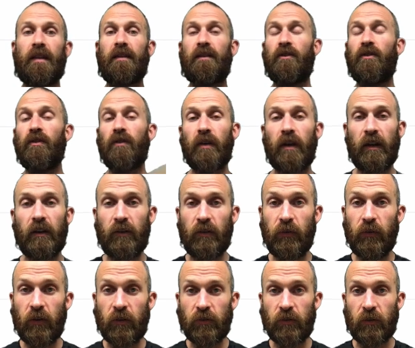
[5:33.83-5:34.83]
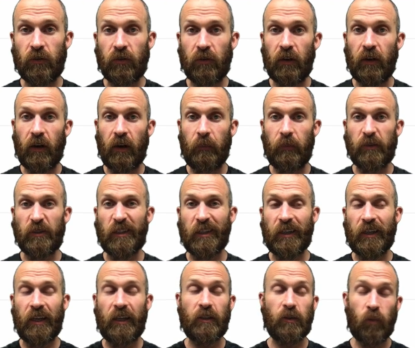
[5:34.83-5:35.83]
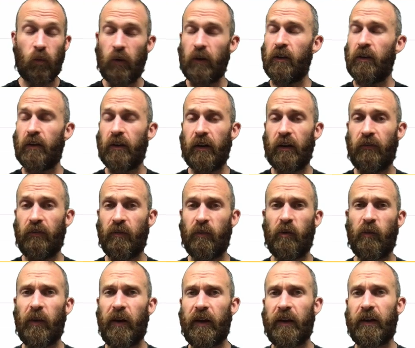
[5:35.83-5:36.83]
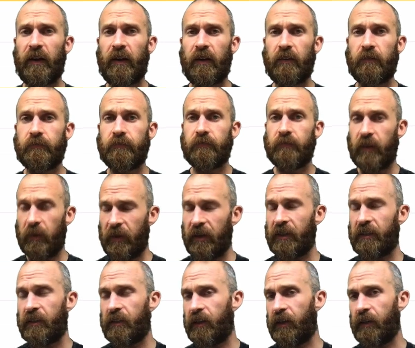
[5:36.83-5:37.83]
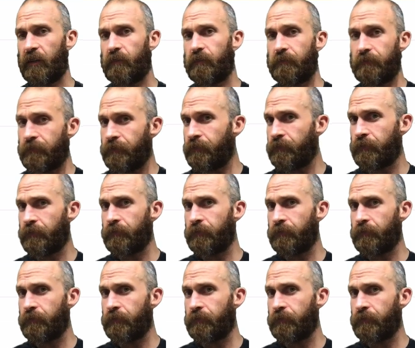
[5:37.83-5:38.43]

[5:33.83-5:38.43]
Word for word: you'll get 239% gains. What are you going to get from your bank account? Let me ask you that. Hmm?